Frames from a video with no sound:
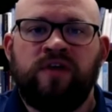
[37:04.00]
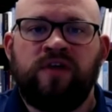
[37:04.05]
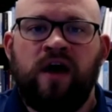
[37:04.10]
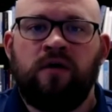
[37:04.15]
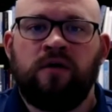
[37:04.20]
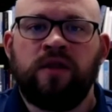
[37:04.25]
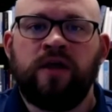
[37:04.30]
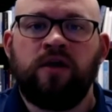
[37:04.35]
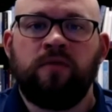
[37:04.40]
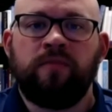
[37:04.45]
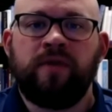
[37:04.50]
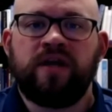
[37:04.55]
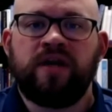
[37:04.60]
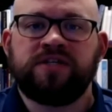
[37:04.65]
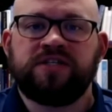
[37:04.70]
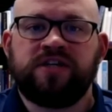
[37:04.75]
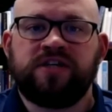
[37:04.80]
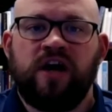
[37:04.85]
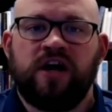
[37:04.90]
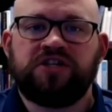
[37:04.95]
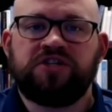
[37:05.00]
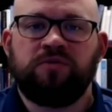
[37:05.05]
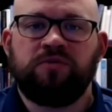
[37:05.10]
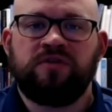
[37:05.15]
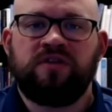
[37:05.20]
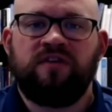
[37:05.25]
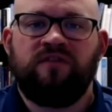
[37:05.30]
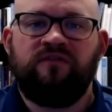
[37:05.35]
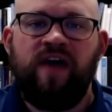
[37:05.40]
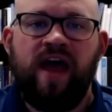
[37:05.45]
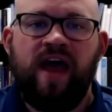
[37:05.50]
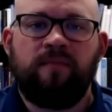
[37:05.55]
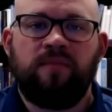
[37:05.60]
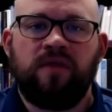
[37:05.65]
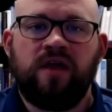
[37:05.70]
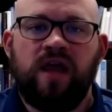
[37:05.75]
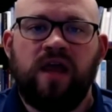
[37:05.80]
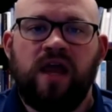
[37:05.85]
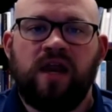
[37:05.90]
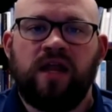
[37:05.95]
a little bit of discussion with the
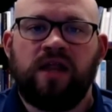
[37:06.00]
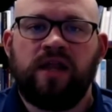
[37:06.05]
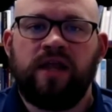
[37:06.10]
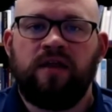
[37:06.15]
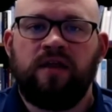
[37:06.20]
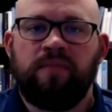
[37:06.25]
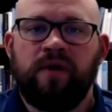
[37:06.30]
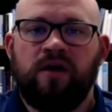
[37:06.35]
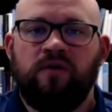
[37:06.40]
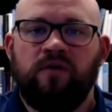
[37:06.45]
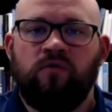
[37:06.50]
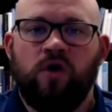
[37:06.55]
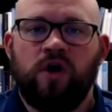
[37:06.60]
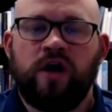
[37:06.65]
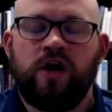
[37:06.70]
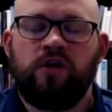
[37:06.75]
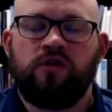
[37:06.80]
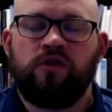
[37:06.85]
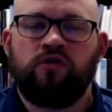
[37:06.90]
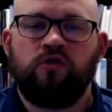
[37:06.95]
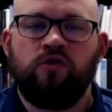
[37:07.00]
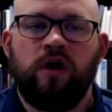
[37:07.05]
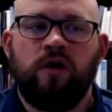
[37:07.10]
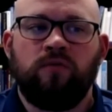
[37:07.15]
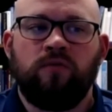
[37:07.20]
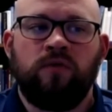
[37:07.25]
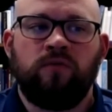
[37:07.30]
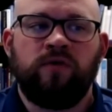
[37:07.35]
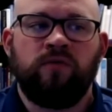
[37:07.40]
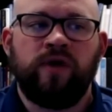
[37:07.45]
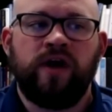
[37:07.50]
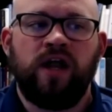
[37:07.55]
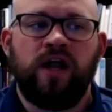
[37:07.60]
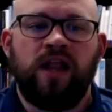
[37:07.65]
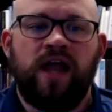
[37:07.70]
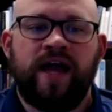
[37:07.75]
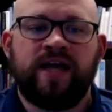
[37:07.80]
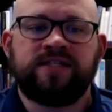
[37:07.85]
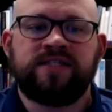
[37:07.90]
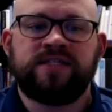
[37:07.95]
family and a little bit of working through it, what we
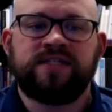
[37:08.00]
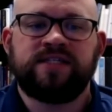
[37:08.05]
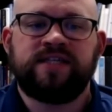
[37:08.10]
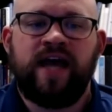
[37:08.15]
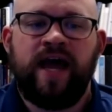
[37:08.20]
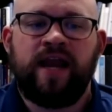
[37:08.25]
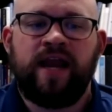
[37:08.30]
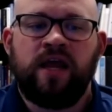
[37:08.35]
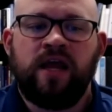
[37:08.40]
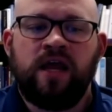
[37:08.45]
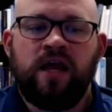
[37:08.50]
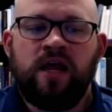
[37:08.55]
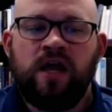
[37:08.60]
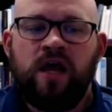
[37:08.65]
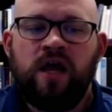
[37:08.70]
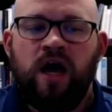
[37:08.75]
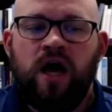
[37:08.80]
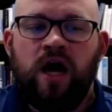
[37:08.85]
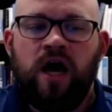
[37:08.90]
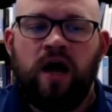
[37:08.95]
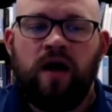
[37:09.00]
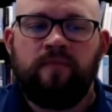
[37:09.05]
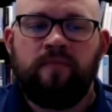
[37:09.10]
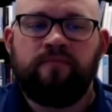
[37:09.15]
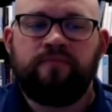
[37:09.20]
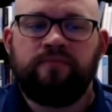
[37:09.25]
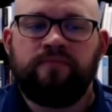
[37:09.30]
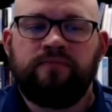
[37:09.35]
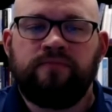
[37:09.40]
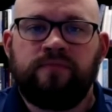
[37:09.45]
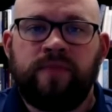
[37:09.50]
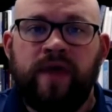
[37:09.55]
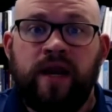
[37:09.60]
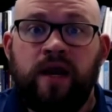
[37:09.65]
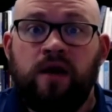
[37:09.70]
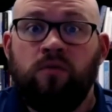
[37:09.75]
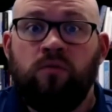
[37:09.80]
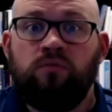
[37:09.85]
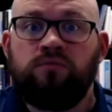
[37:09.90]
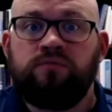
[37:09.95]
realized is that they
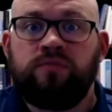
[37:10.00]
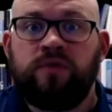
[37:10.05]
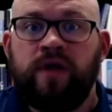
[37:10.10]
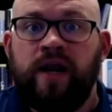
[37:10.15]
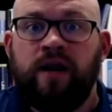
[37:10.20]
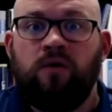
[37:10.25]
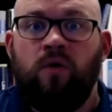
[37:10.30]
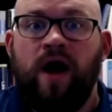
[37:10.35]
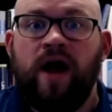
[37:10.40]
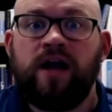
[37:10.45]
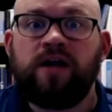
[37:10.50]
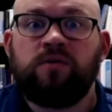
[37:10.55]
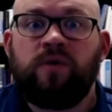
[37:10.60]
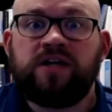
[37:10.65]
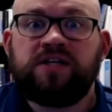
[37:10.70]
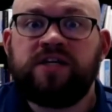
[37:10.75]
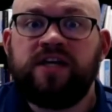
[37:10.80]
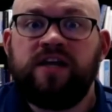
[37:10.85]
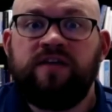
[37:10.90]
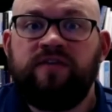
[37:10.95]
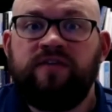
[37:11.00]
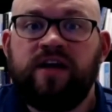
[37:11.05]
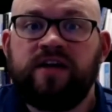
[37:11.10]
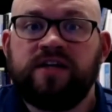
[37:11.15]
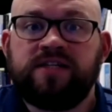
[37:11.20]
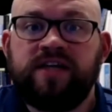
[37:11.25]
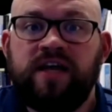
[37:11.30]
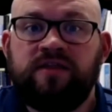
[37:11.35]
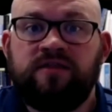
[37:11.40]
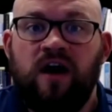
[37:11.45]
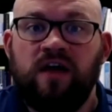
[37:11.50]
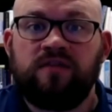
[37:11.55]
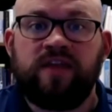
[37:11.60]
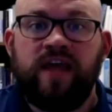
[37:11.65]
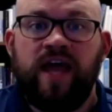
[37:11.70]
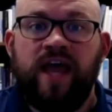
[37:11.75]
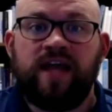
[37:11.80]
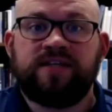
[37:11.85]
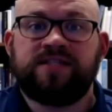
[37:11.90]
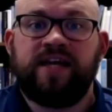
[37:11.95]
didn't want to watch TV because they thought
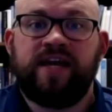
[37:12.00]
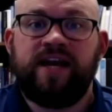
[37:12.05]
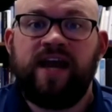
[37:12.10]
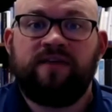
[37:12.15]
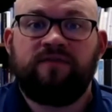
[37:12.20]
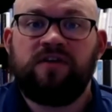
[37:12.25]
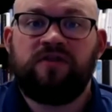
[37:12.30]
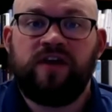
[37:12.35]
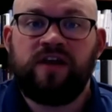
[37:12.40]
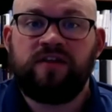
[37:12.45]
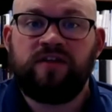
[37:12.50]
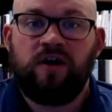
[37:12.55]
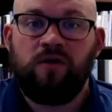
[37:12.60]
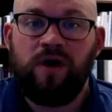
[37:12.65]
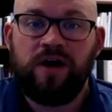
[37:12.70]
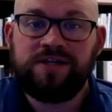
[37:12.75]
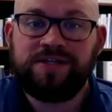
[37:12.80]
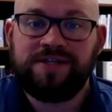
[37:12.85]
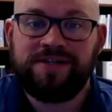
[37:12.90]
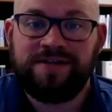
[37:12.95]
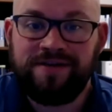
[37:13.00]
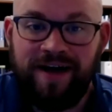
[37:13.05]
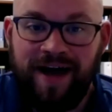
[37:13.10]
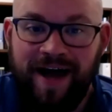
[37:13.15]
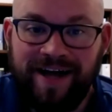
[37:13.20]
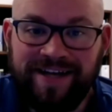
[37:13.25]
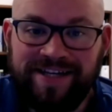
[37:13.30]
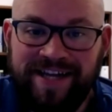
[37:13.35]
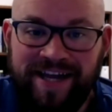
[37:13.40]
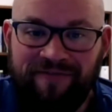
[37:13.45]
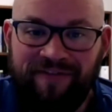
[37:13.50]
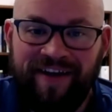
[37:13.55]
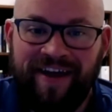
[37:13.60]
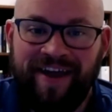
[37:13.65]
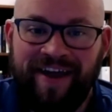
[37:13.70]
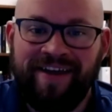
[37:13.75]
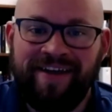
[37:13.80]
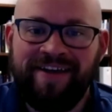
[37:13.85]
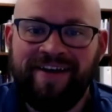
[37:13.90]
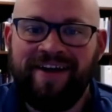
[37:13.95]
they had seen everything there was on
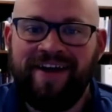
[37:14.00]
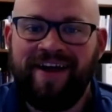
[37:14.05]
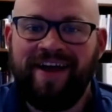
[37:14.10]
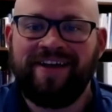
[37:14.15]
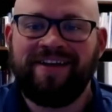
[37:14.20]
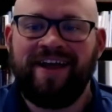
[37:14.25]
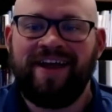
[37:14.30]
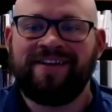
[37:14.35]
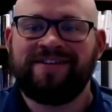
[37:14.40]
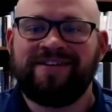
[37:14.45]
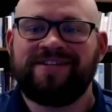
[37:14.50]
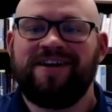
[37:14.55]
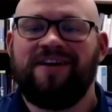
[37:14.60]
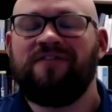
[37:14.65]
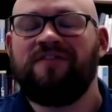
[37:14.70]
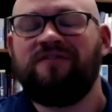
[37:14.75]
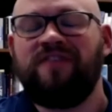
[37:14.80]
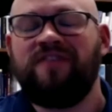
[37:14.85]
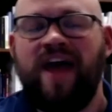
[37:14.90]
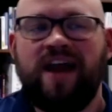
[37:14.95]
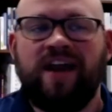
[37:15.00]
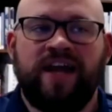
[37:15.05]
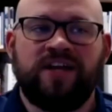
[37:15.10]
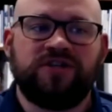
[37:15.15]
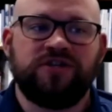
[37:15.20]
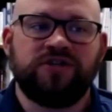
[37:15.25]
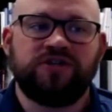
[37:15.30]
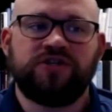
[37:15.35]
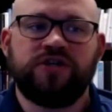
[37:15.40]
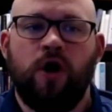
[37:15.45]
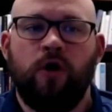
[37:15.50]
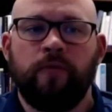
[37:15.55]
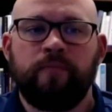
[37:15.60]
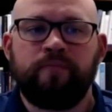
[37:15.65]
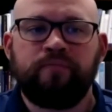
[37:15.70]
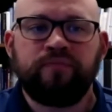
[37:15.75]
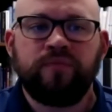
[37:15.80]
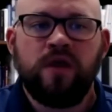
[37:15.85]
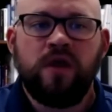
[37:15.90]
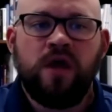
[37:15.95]
TV and stuff of that nature. So
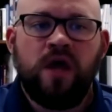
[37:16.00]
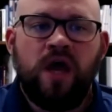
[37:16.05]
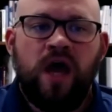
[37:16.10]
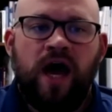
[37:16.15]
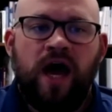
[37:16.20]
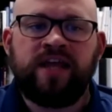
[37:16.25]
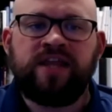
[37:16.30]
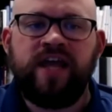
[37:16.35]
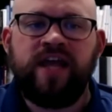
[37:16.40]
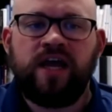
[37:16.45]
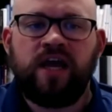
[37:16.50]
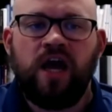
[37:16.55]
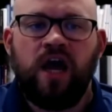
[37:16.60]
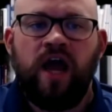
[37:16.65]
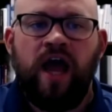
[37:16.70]
I think